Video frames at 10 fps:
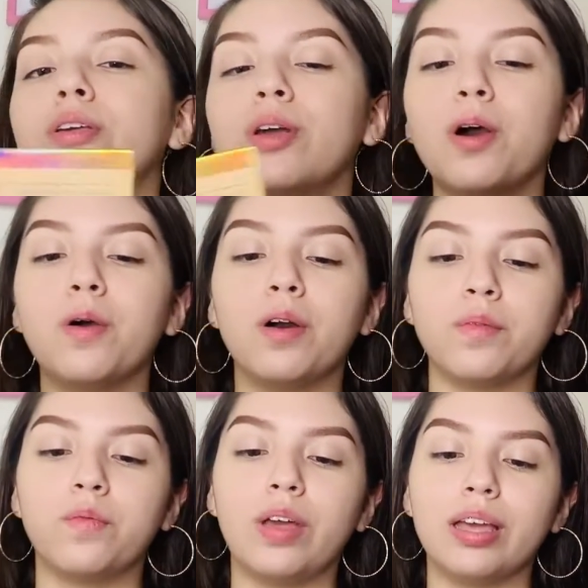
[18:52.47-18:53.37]
you know, our
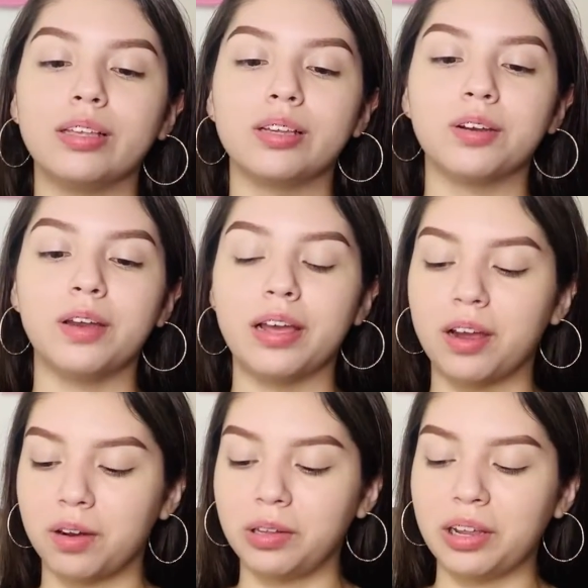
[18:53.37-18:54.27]
face and our
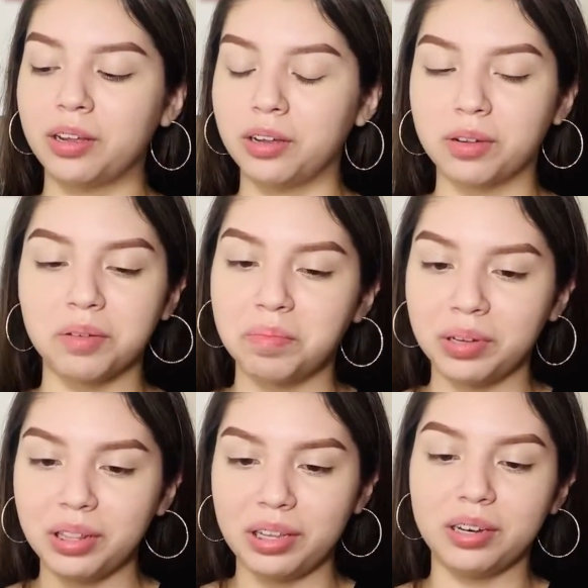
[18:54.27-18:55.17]
neck aren't like a
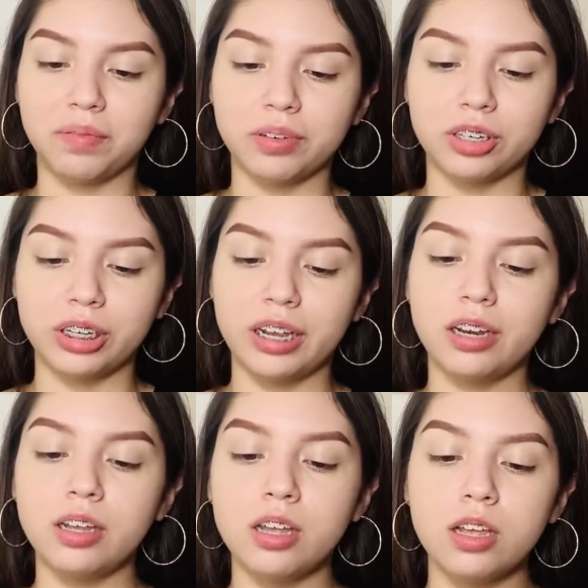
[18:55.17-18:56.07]
completely different
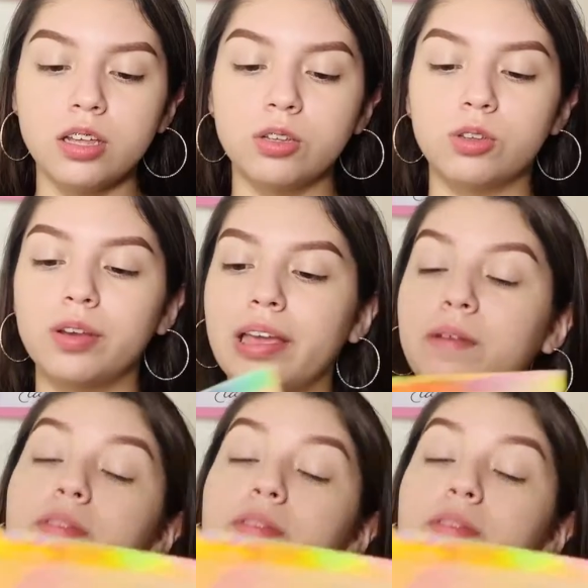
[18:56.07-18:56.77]
shade. So yeah,